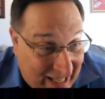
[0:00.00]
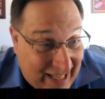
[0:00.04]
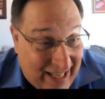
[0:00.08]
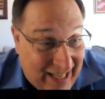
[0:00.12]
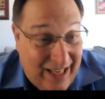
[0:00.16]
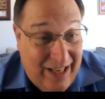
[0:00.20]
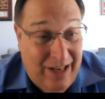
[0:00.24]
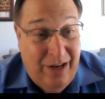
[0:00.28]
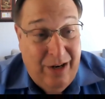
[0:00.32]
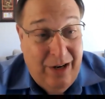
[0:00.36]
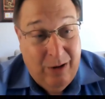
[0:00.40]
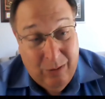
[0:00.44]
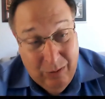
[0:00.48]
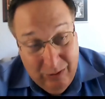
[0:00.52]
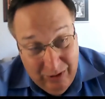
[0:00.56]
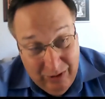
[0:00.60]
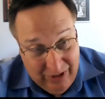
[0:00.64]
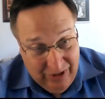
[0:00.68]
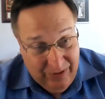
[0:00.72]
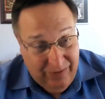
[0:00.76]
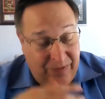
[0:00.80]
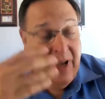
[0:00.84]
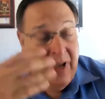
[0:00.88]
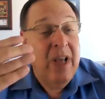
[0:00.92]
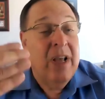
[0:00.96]
It knows if
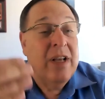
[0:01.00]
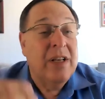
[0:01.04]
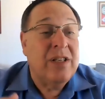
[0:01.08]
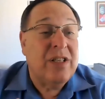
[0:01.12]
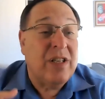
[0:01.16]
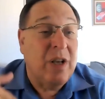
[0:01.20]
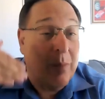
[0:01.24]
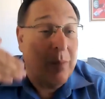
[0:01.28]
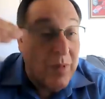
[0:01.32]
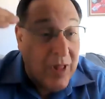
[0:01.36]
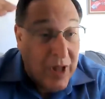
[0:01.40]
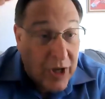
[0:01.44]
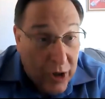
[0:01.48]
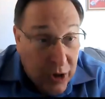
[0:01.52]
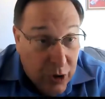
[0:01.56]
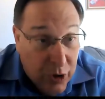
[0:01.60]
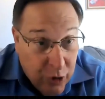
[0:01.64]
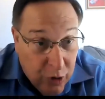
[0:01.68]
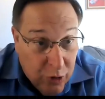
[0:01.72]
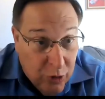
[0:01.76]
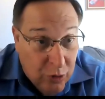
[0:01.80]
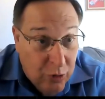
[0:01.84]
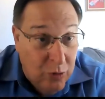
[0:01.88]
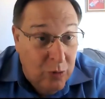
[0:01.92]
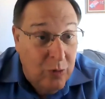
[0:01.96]
something
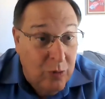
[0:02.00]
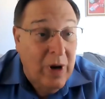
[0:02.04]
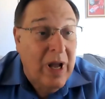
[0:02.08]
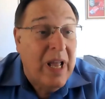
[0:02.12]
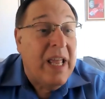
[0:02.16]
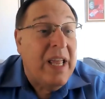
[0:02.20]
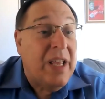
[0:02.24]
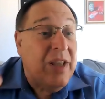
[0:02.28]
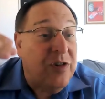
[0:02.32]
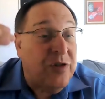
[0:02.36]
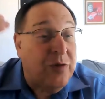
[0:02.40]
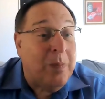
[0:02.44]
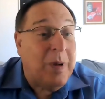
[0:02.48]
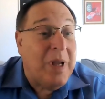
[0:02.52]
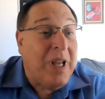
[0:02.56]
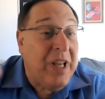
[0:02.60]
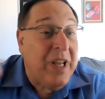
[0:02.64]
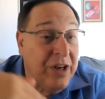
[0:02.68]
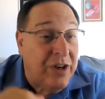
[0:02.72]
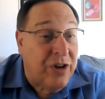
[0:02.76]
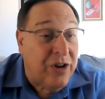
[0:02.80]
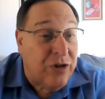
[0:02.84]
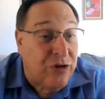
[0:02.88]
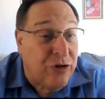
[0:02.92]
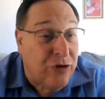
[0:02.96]
new is being
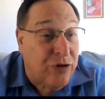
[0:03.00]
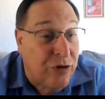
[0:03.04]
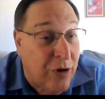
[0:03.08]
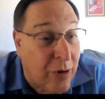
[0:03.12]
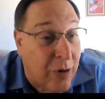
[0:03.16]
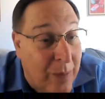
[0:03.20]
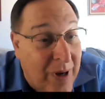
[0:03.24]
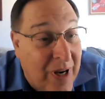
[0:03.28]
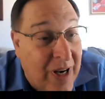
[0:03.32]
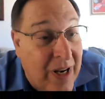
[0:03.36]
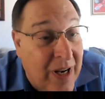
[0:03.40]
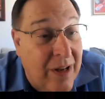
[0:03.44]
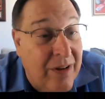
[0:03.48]
distributed.